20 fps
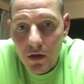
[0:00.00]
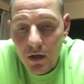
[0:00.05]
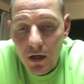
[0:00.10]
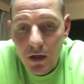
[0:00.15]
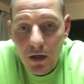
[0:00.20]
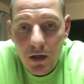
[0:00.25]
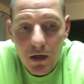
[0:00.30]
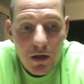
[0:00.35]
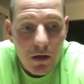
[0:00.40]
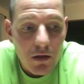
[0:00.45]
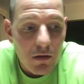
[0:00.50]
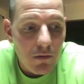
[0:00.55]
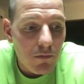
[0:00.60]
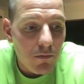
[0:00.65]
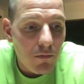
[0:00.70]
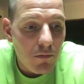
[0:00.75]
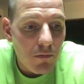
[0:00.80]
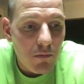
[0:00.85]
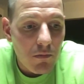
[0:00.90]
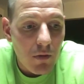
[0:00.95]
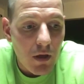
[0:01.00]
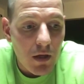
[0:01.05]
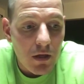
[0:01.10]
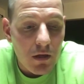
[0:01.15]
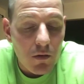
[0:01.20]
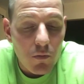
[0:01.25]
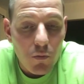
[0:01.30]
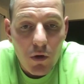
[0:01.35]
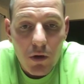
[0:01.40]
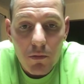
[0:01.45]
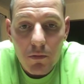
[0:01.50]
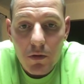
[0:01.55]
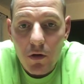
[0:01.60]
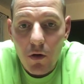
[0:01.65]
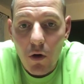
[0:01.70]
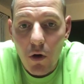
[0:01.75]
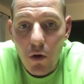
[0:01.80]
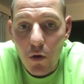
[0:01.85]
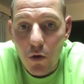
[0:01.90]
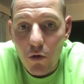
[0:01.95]
and men and
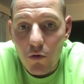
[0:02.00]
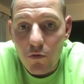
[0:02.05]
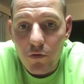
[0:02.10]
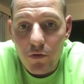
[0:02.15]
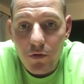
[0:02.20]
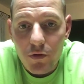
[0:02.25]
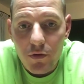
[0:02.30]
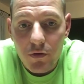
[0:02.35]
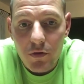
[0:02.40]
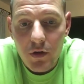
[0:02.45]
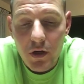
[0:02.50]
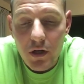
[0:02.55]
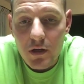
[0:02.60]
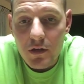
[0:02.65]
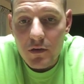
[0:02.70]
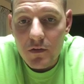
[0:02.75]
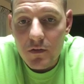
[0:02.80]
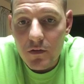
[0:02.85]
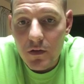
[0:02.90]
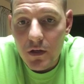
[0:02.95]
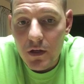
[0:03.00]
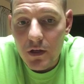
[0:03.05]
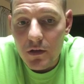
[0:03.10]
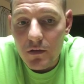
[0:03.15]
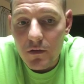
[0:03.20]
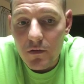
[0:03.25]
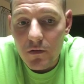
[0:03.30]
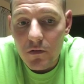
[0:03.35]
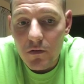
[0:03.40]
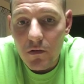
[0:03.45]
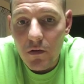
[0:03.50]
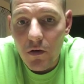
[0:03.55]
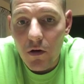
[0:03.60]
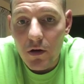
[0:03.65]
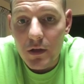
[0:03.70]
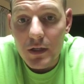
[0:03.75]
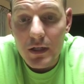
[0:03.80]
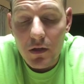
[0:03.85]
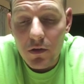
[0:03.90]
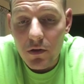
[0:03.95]
women all over the United States
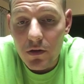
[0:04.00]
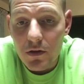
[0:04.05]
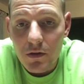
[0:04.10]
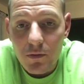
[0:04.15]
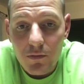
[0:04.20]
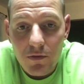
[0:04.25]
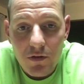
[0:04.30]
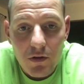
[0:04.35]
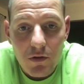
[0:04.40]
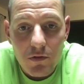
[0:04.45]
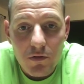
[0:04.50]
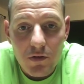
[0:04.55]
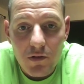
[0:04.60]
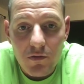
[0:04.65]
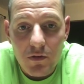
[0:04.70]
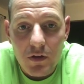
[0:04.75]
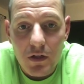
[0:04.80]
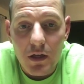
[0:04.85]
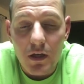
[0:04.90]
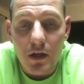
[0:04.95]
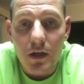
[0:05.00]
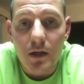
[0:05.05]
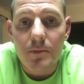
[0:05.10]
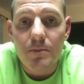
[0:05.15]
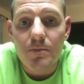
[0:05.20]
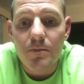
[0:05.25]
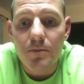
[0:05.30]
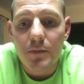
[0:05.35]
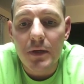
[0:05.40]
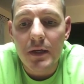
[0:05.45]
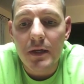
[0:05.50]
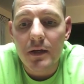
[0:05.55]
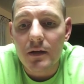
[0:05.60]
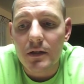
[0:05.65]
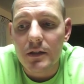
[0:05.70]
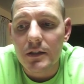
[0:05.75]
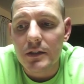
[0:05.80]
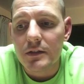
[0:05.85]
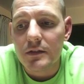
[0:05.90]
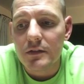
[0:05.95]
are killing themselves every day
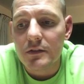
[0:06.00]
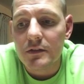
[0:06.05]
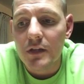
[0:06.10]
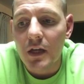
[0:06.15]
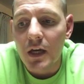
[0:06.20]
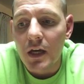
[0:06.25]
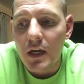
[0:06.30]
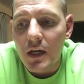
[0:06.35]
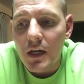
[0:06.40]
because